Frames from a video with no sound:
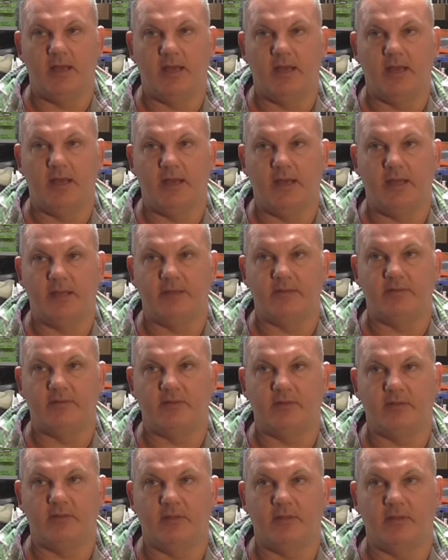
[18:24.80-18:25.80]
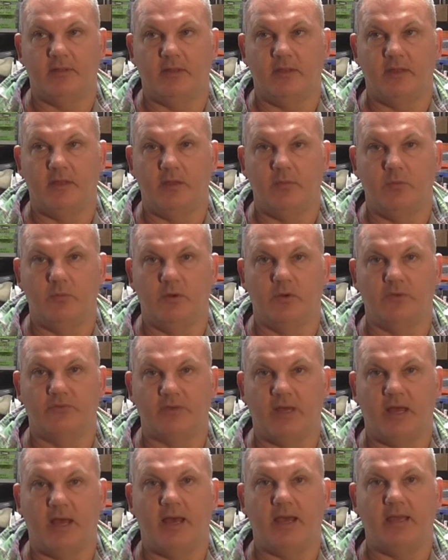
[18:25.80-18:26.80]
and it was
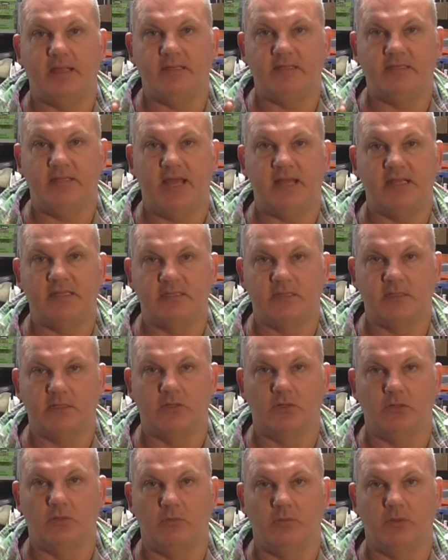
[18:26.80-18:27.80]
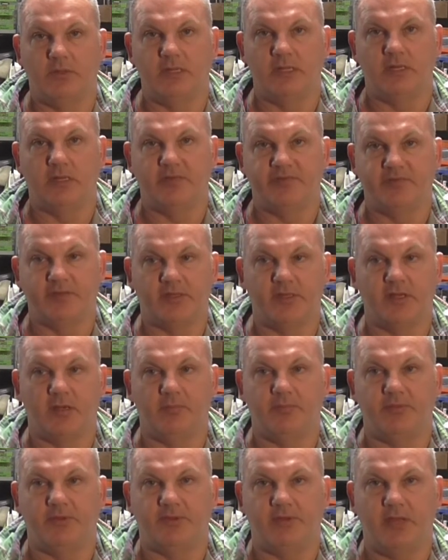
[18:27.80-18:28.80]
identical. When they lifted
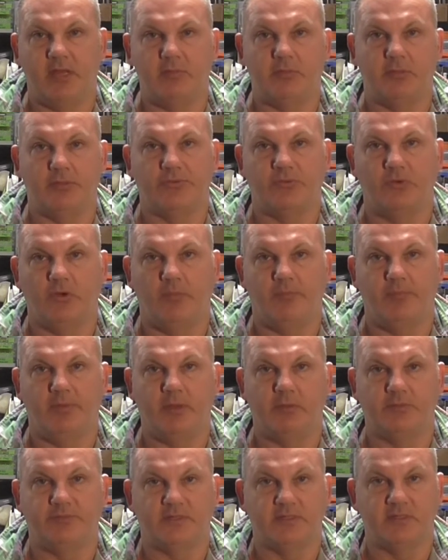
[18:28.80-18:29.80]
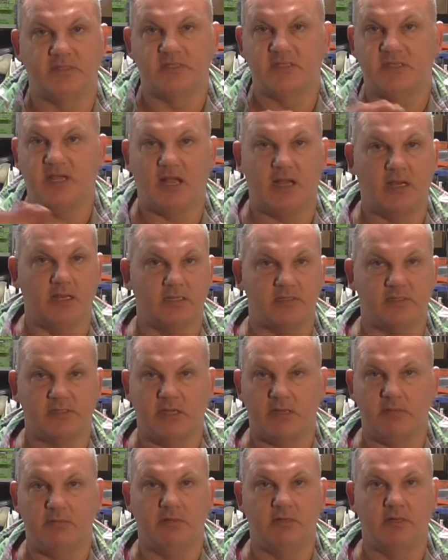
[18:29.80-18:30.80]
up the tabletop, it was exactly the
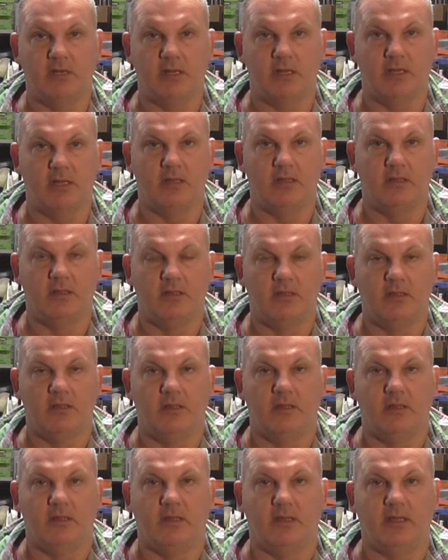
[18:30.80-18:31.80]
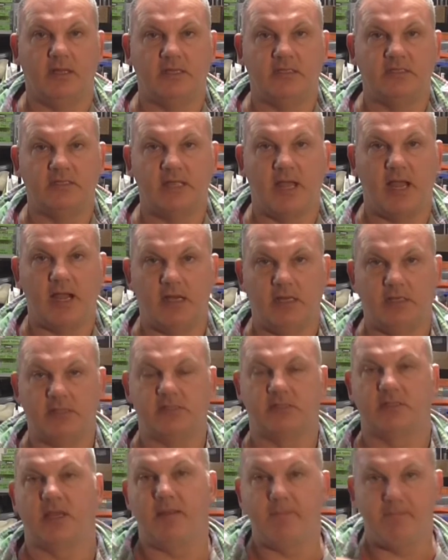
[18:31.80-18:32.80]
same colour, exactly the
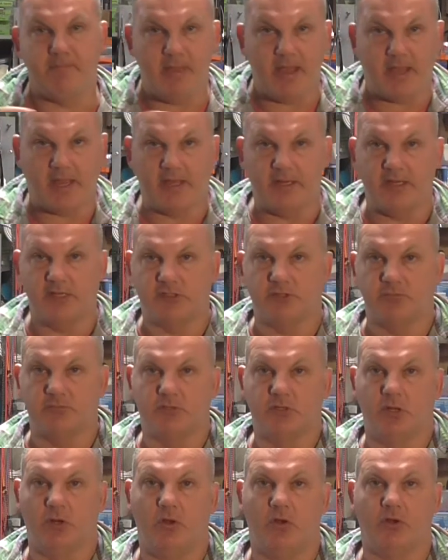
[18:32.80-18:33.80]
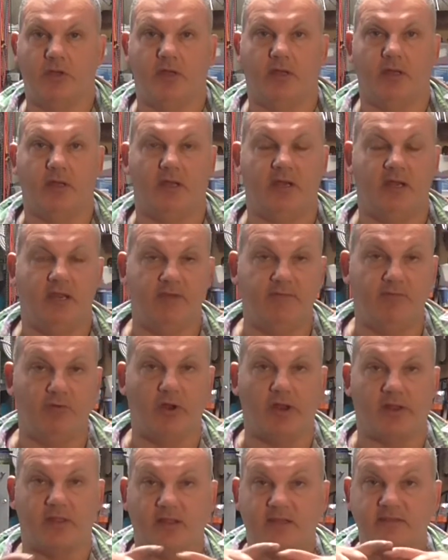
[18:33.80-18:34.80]
same mechanism to lock it, and even
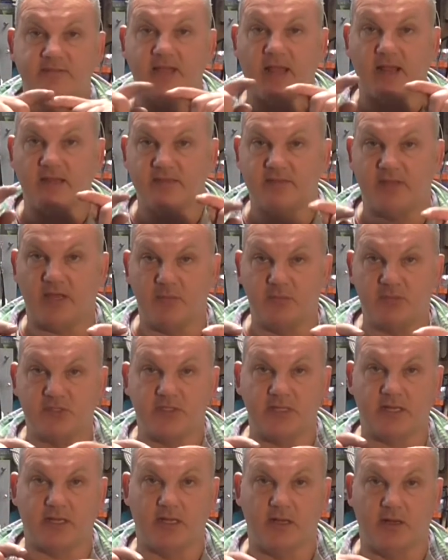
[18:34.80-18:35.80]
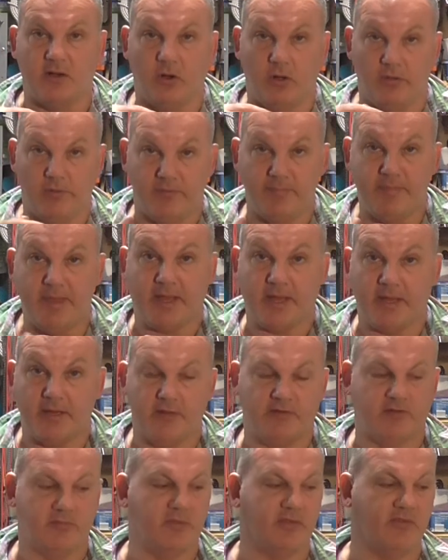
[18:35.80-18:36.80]
looked like the exact same sticker on the
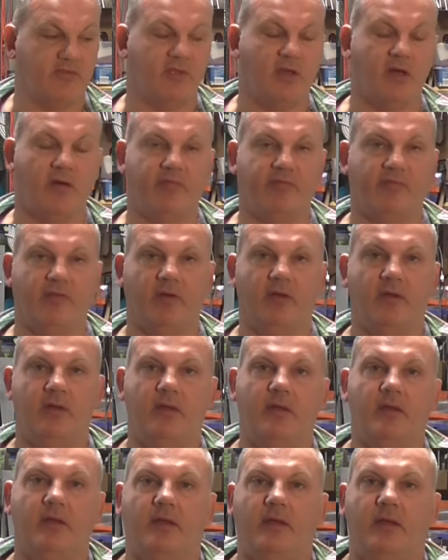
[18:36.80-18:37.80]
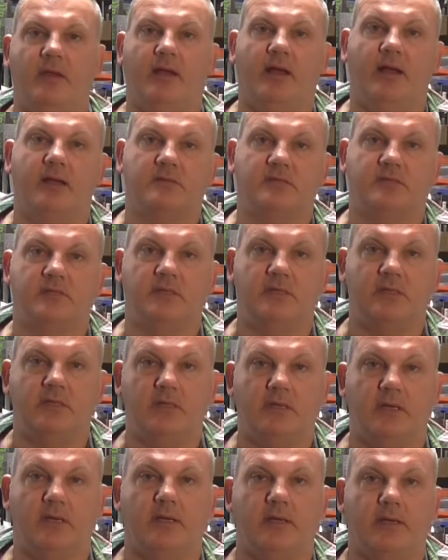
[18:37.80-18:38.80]
mechanism itself as
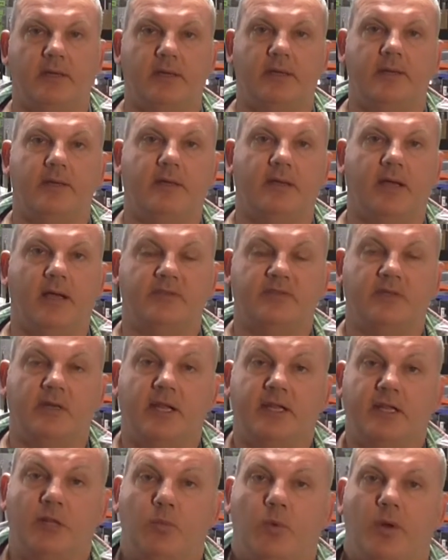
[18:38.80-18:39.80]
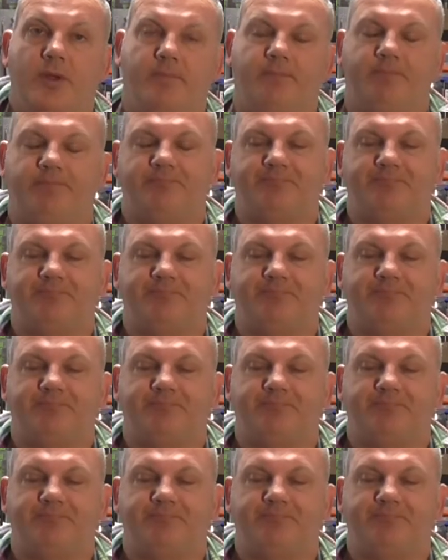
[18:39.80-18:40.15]
the Lidl one.